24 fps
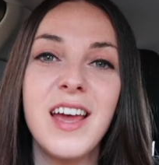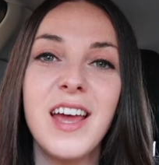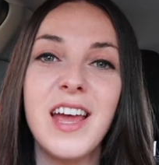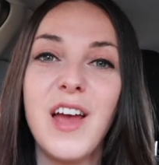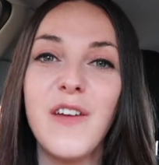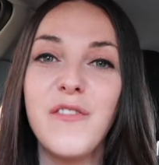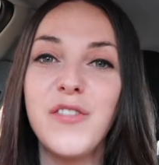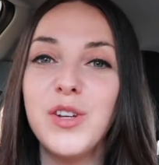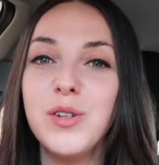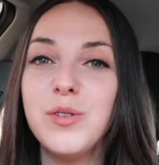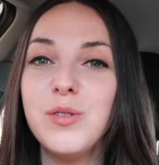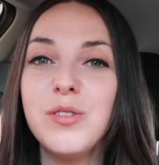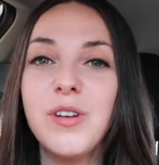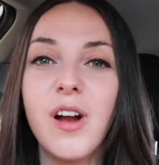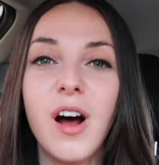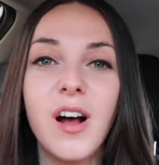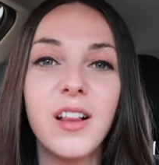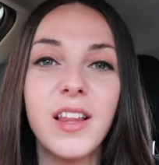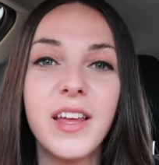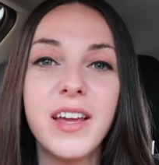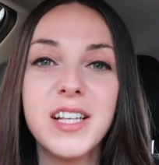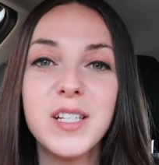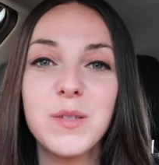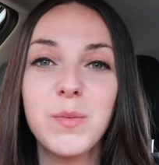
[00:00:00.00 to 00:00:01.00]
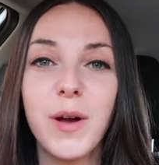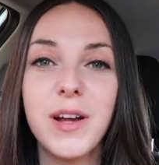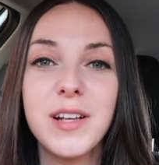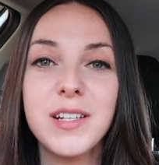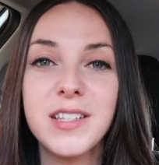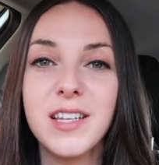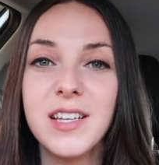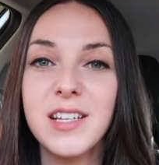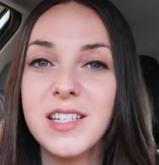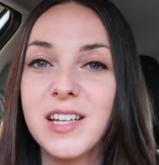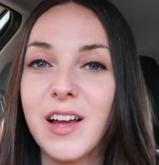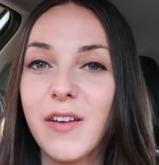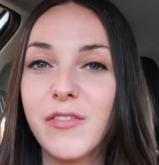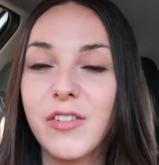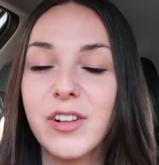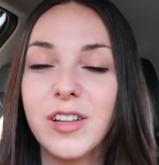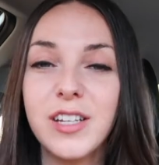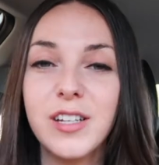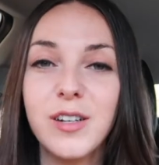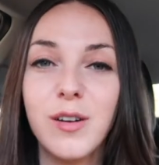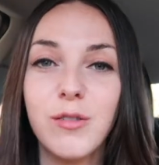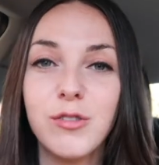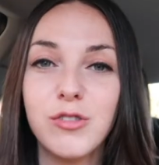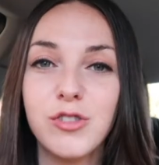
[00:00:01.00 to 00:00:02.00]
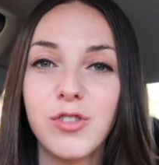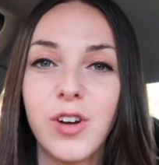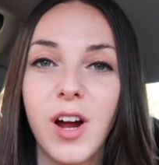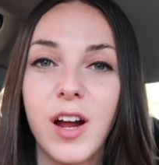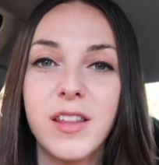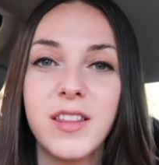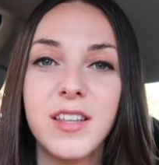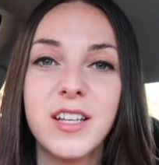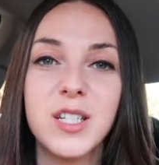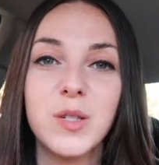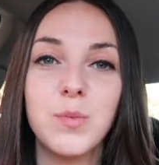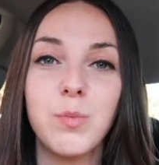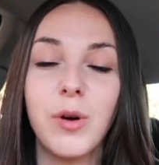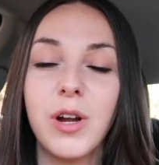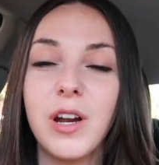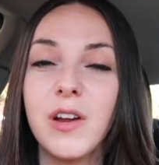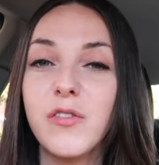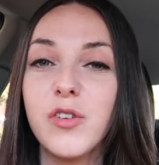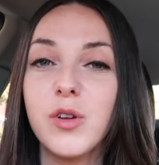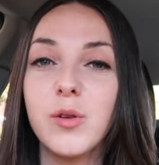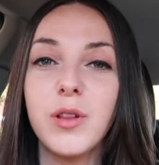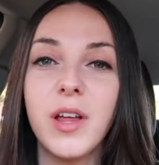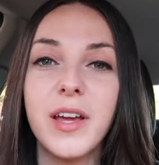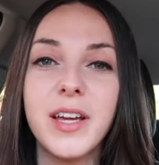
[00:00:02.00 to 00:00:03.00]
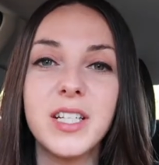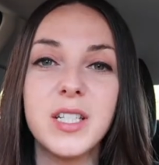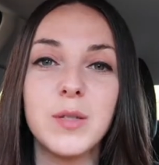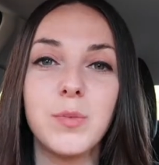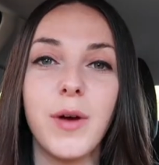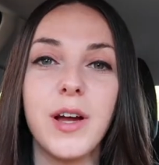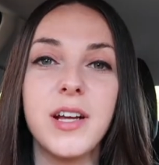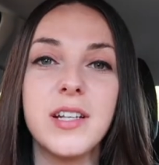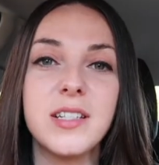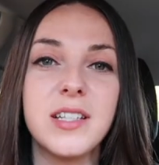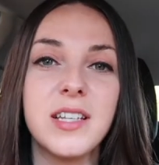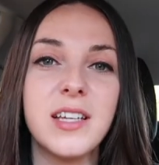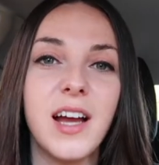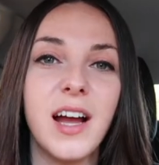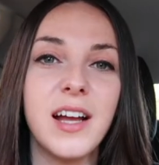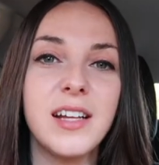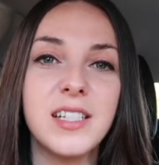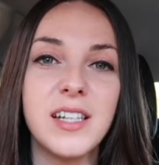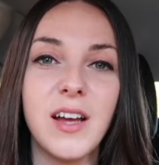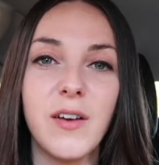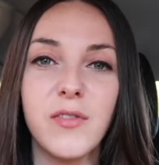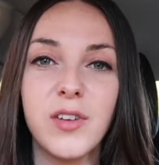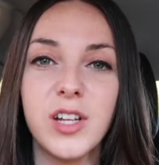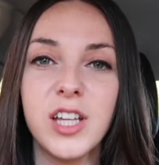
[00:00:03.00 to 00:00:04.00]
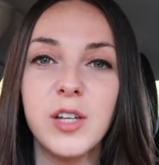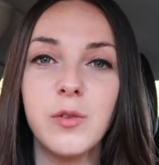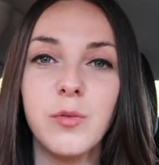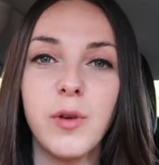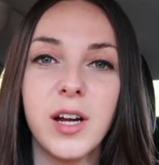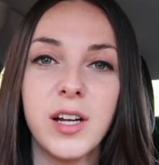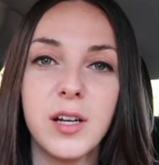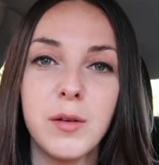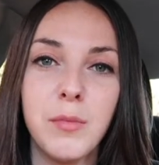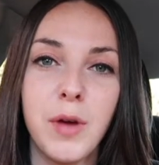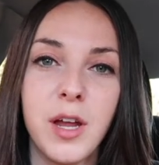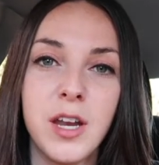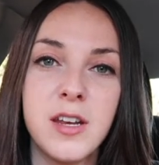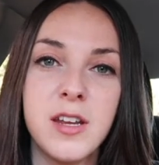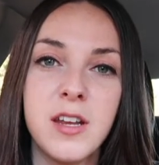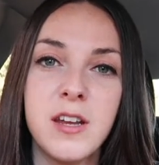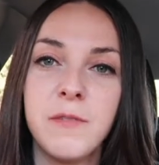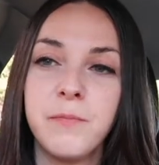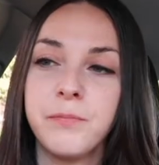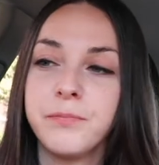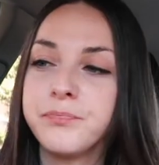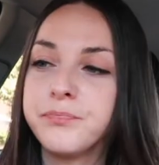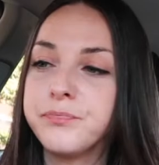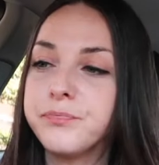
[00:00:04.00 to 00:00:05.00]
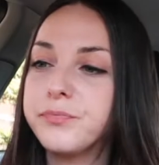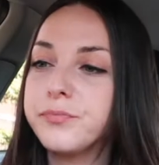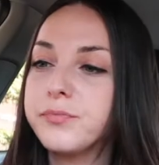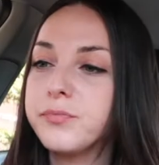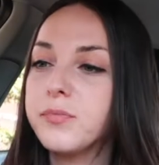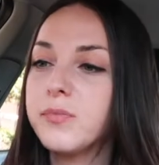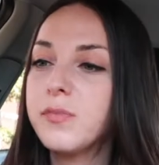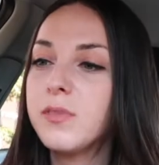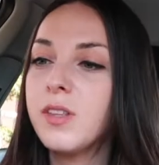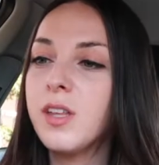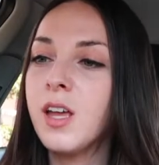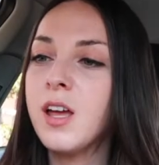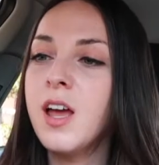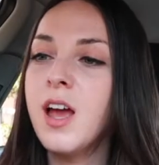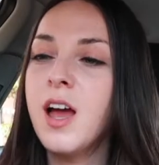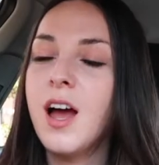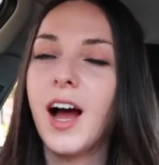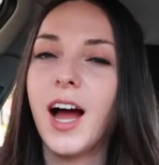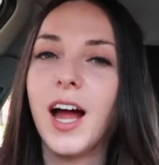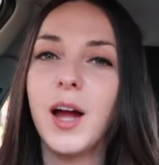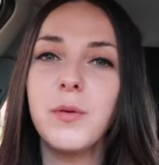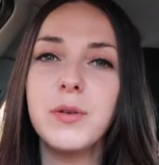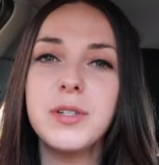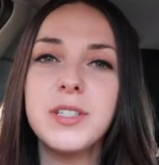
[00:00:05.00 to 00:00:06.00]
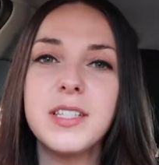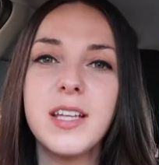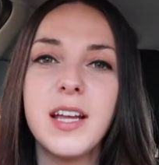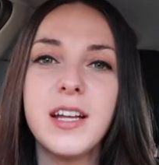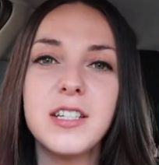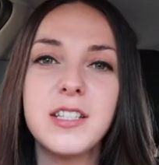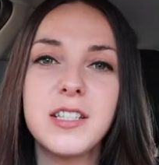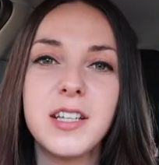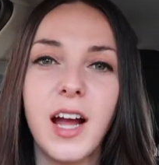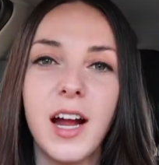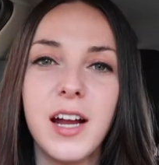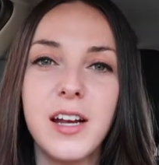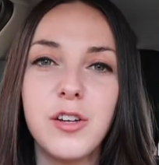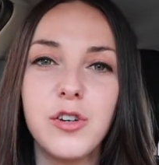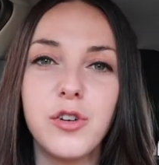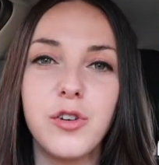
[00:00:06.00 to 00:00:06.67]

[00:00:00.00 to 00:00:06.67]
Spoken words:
If you do not like spicy, definitely don't try this, but if you like spicy, I definitely recommend it. I would say it's kind of